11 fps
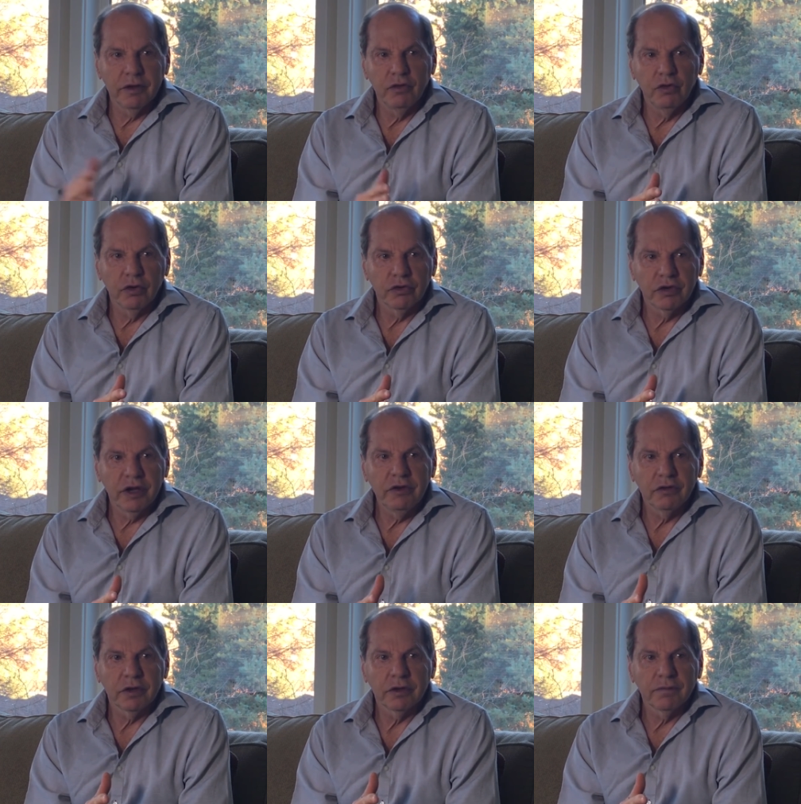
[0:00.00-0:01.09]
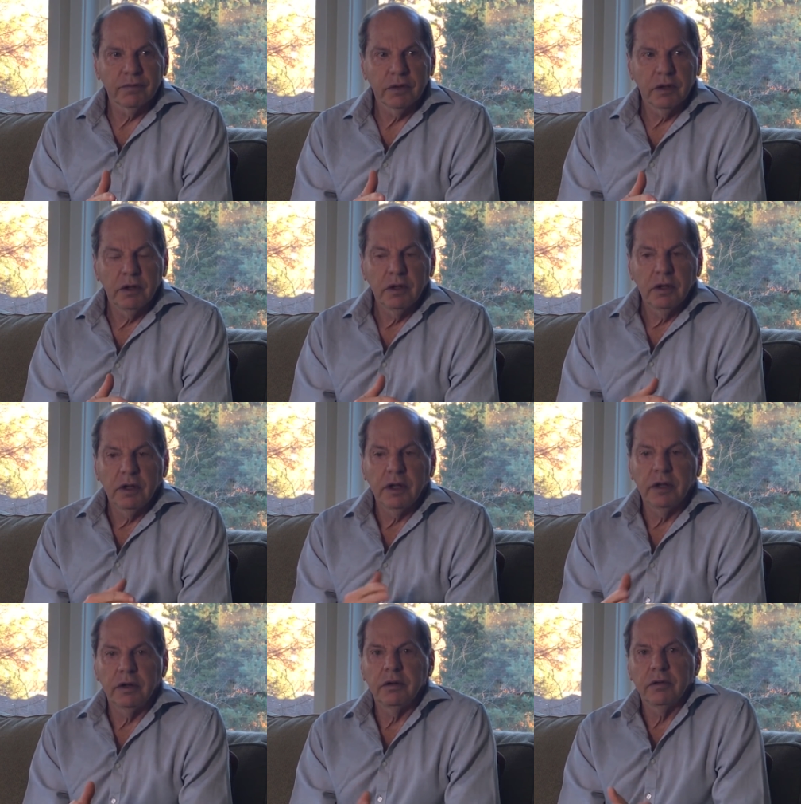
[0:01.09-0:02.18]
and you're changing.
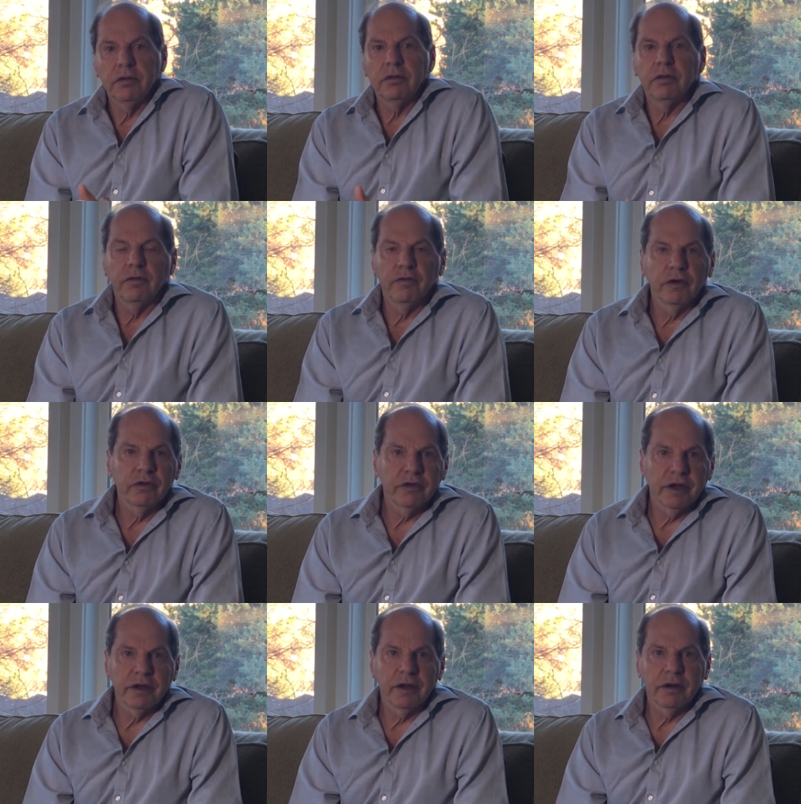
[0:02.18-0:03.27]
And the first thing